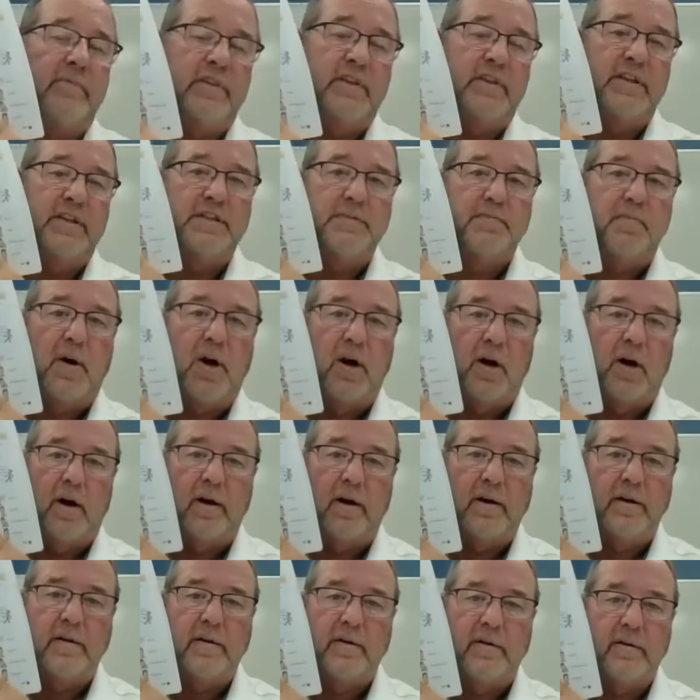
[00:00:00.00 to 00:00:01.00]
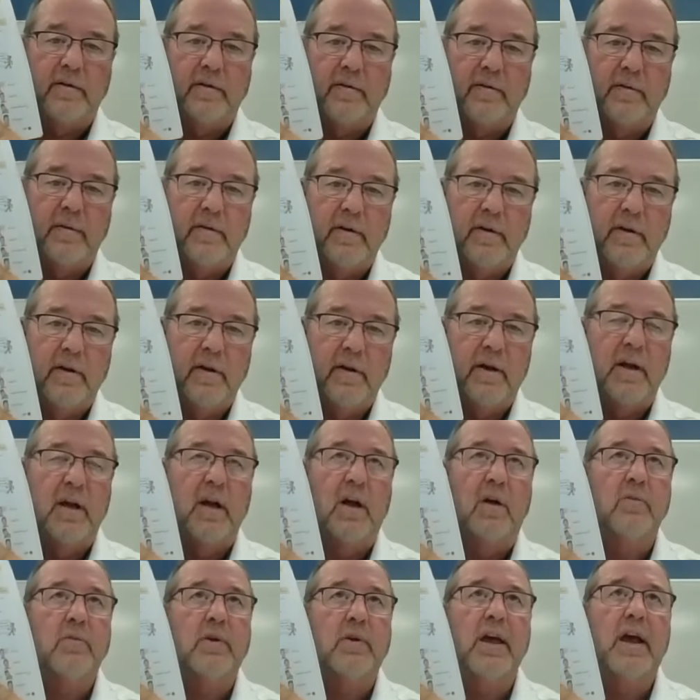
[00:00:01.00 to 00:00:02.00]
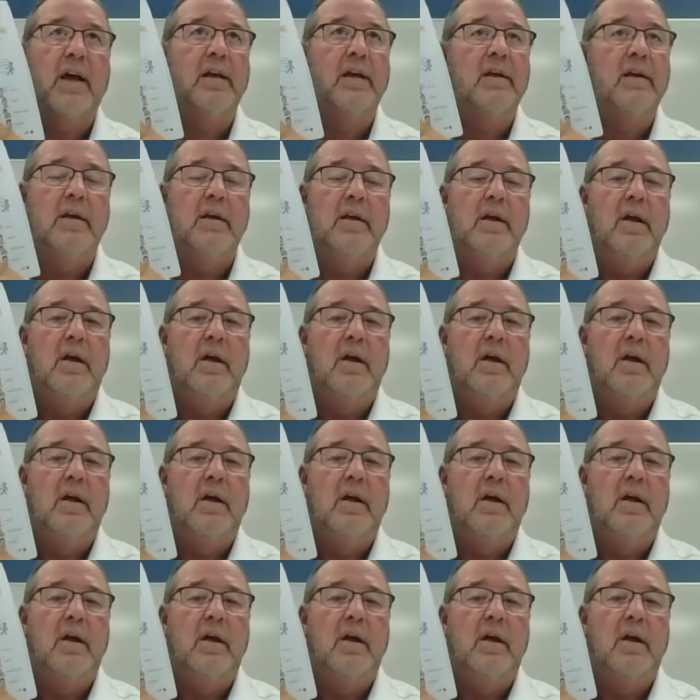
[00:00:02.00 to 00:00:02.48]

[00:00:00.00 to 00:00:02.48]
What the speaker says: this part, okay,